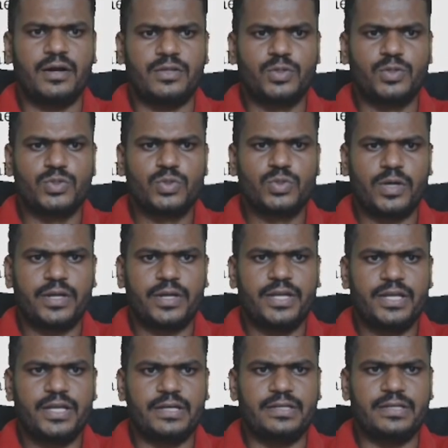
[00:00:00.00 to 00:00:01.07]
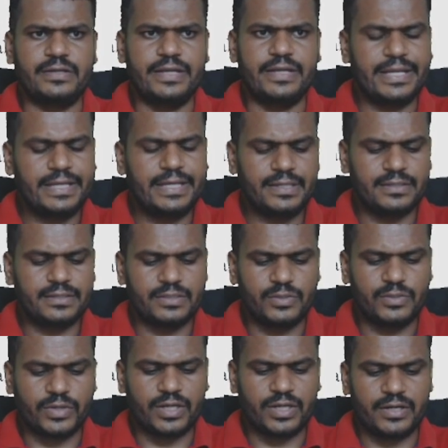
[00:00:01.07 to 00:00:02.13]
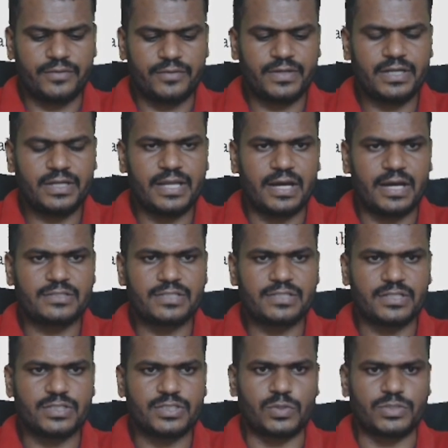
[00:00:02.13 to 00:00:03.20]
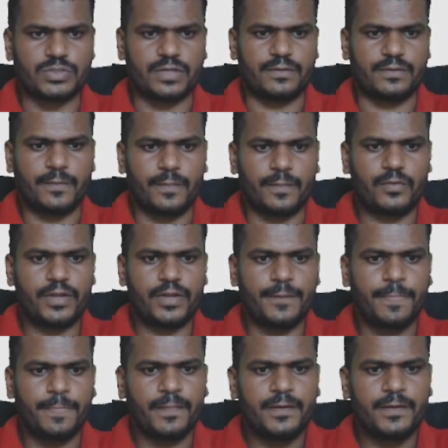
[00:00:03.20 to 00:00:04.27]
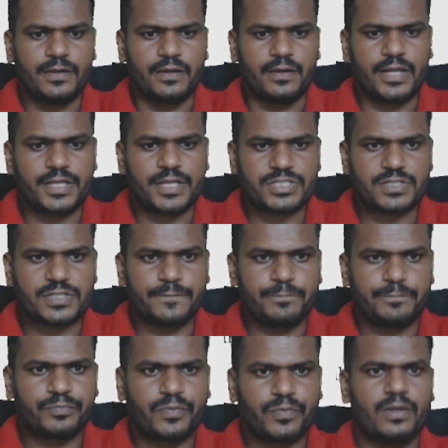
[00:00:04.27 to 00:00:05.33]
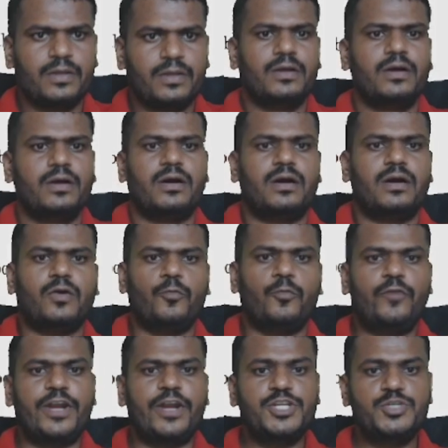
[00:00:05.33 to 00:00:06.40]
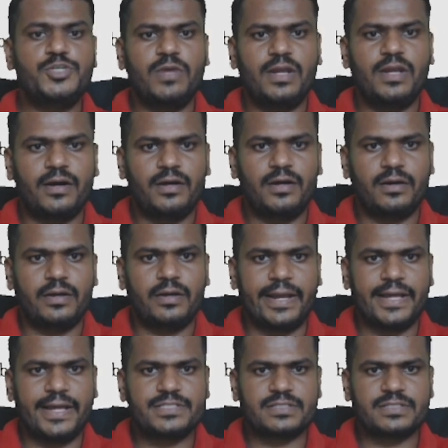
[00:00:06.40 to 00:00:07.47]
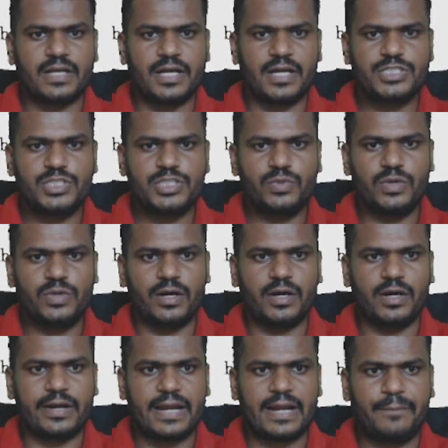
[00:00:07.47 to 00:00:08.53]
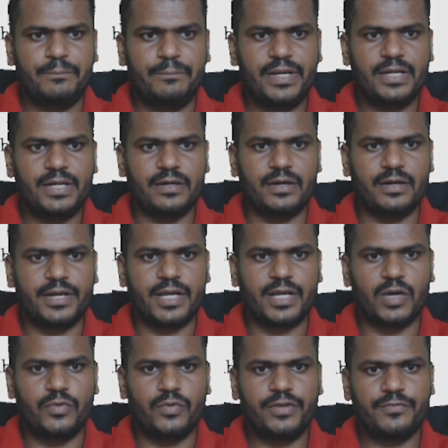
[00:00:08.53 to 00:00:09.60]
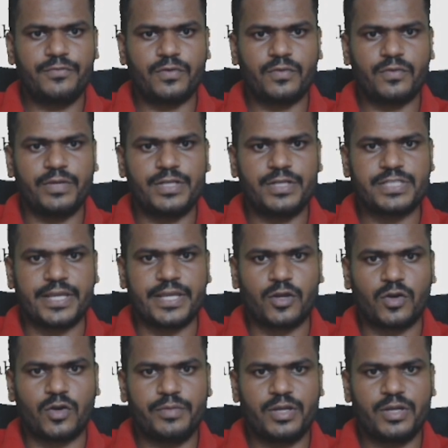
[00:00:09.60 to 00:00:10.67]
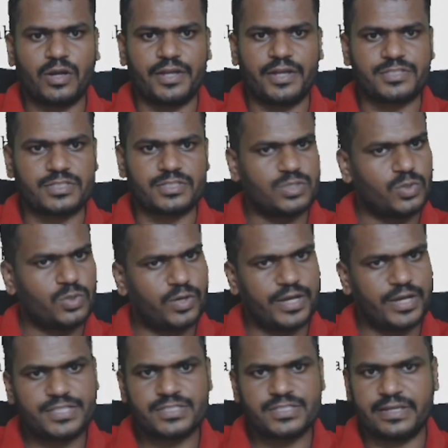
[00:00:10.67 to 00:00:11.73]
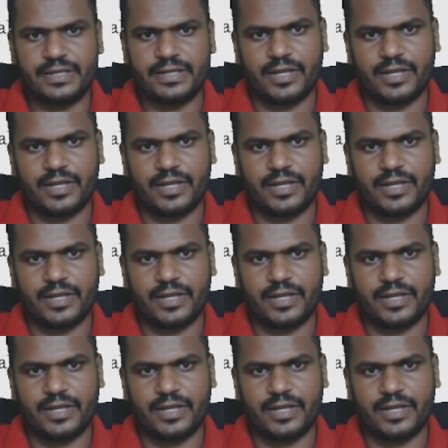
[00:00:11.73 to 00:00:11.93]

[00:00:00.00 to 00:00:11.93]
Those who are reading daily, you can definitely answer this question. Okay, next. Venezuela has achieved a rapid recovery from its economic crisis. No, guys,